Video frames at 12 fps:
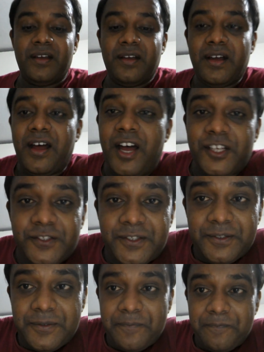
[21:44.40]
as
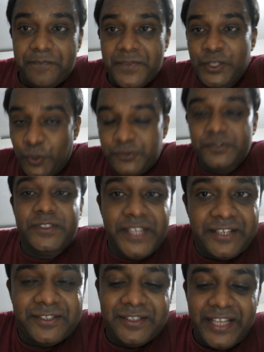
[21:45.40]
into
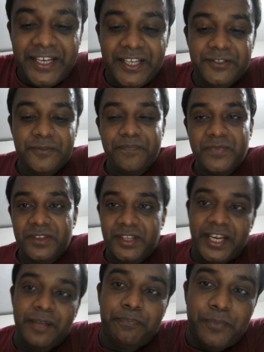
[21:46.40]
6, that is
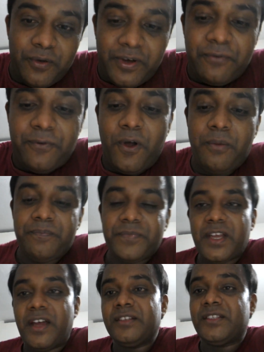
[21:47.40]
3 pure form
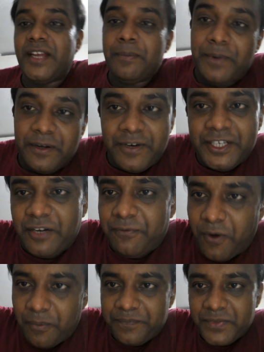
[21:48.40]
and 3 perverted
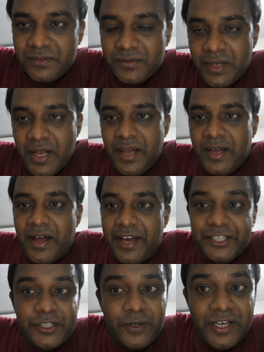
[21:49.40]
form.
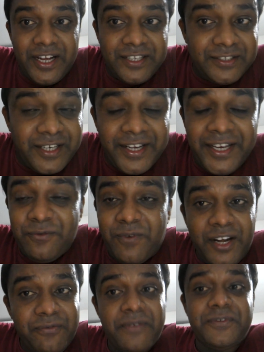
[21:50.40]
Aristotle has studied
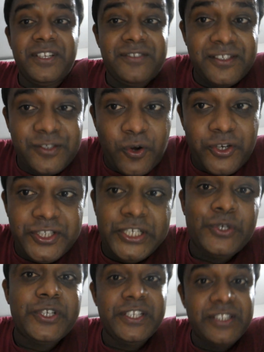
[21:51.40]
156
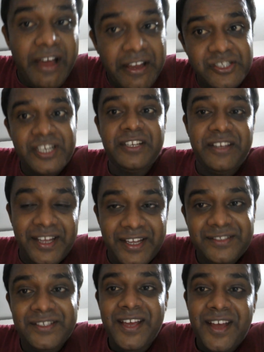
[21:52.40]
constitution in the ancient
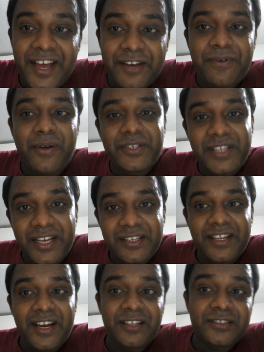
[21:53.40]
Greece and found that
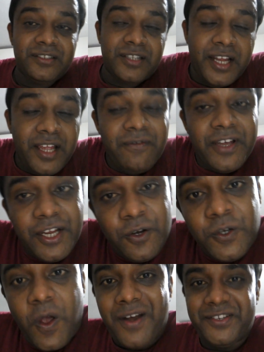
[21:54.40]
there are 3 very
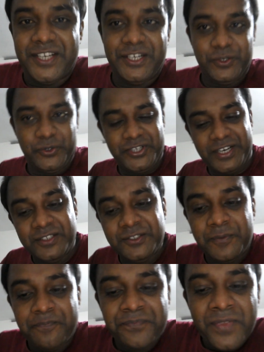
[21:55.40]
good constitutions,